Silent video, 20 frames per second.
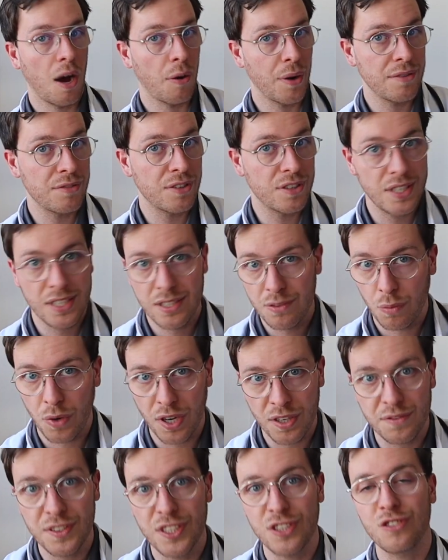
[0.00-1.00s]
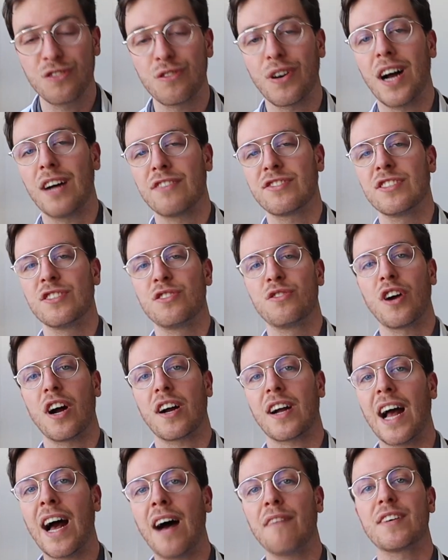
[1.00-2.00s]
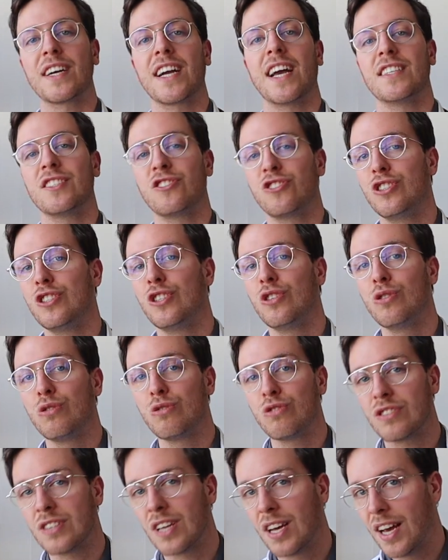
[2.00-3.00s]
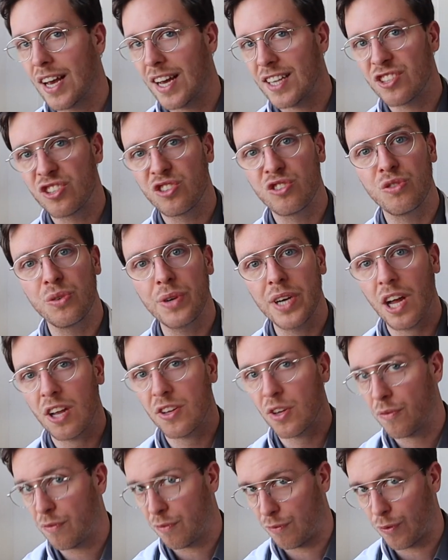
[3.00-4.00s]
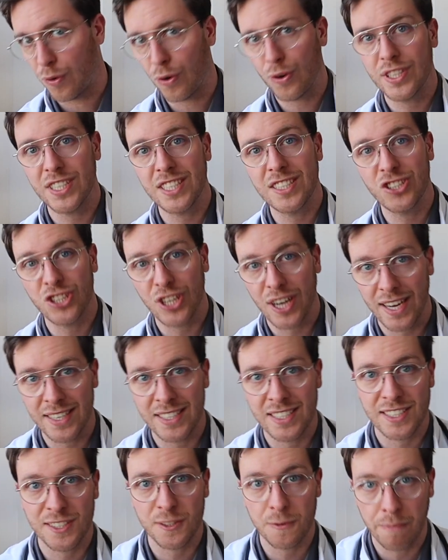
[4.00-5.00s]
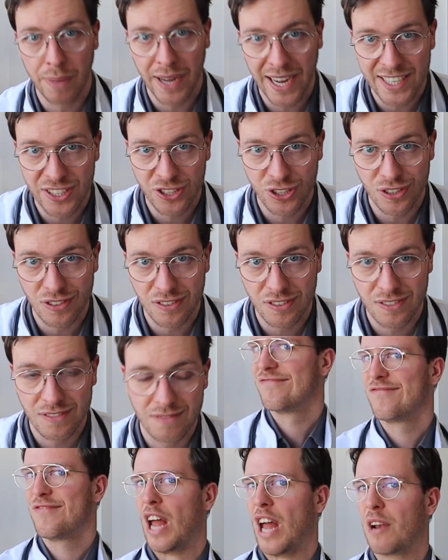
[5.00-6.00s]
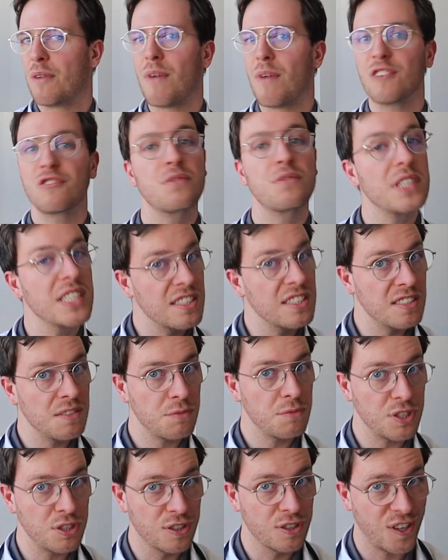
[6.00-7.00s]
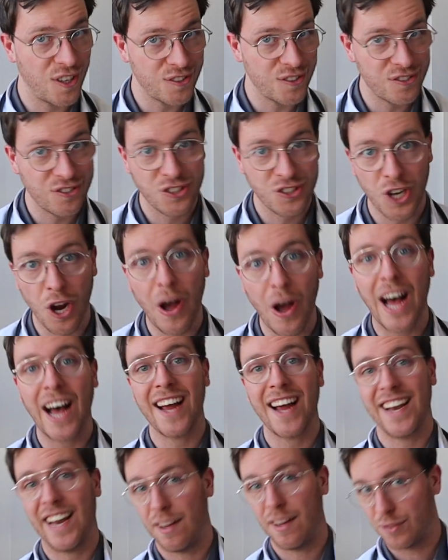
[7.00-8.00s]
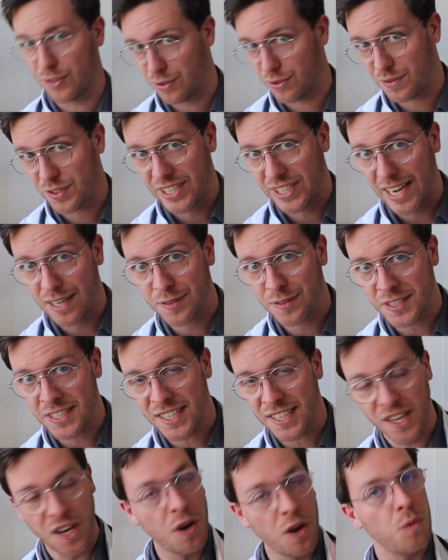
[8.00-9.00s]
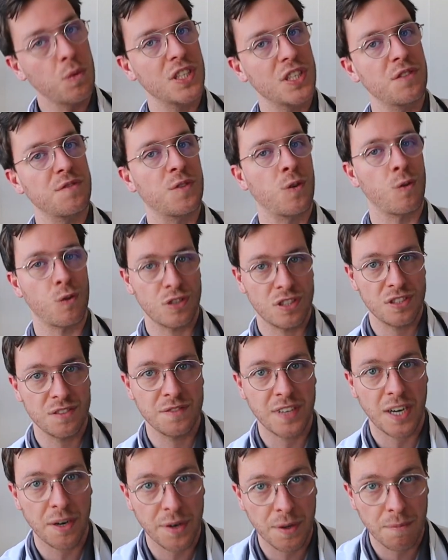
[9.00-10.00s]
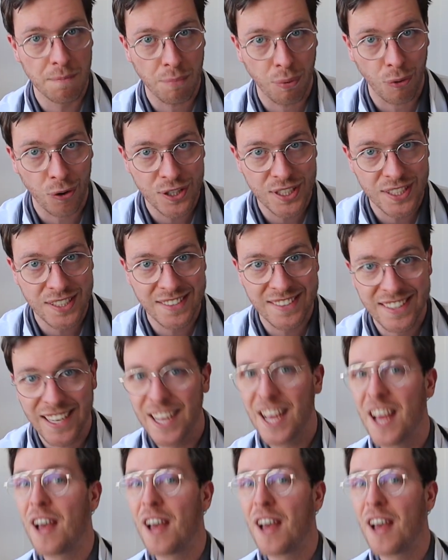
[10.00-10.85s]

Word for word: However, in one of these trials the drug Avigan is used in 340 Chinese patients. Now the most recent results show high levels of safety, which of course is very important,